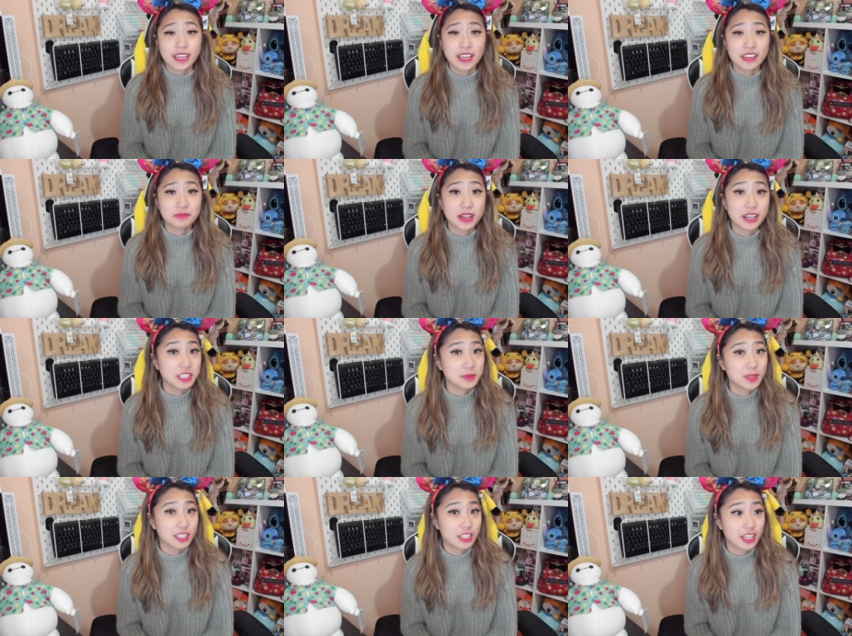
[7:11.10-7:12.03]
they gave my
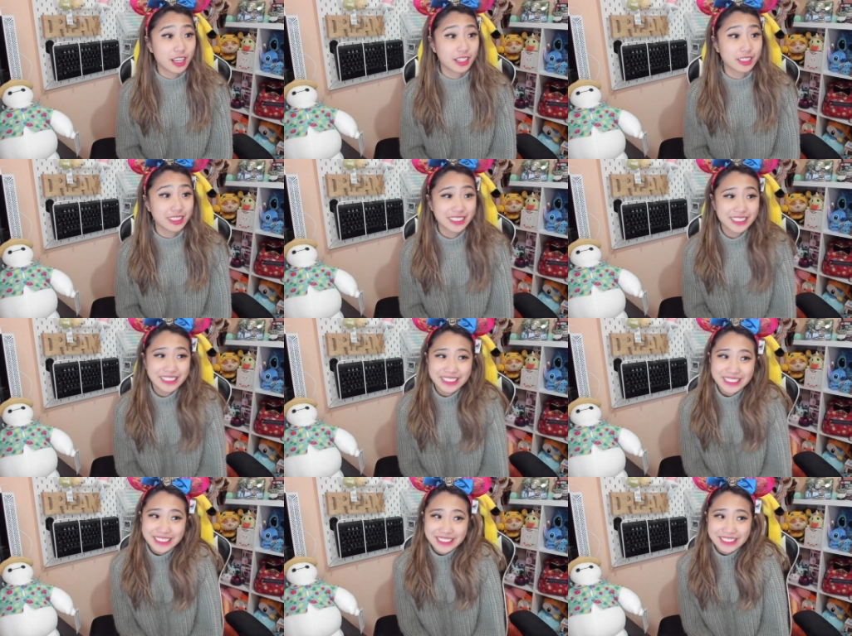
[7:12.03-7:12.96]
husband the check.
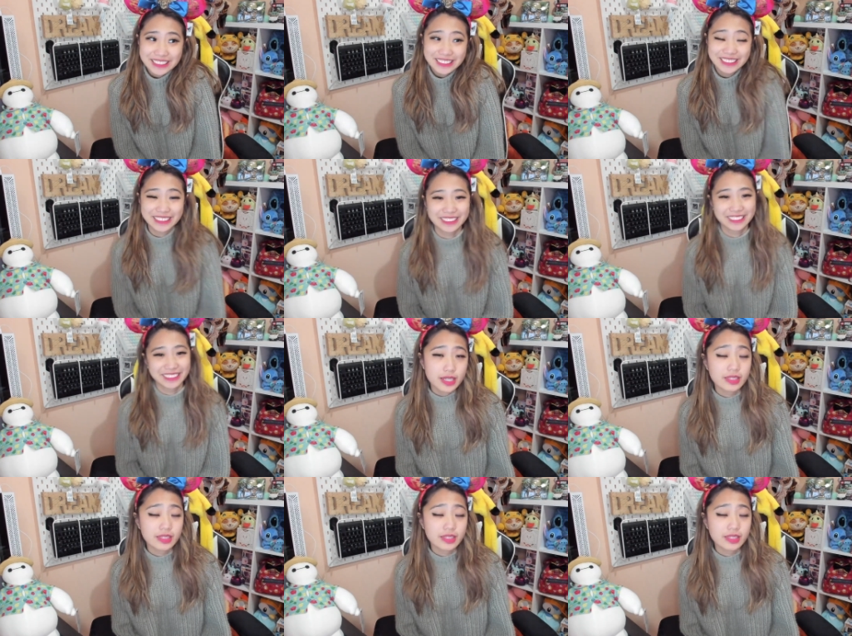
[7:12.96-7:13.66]
So